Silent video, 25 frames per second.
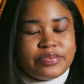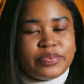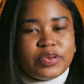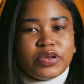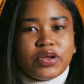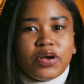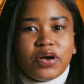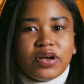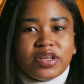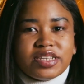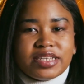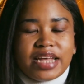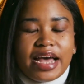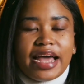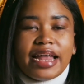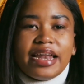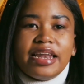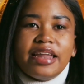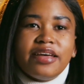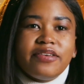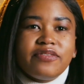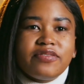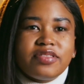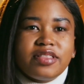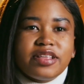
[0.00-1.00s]
because I
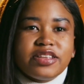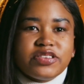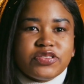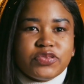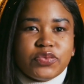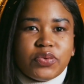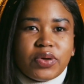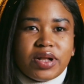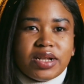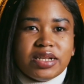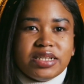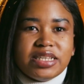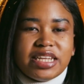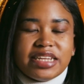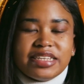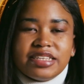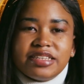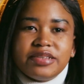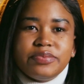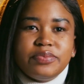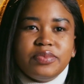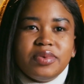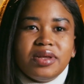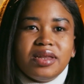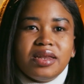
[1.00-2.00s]
left this world
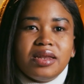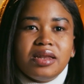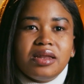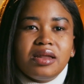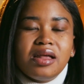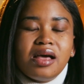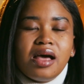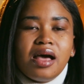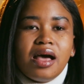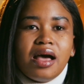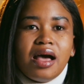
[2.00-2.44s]
doesn't mean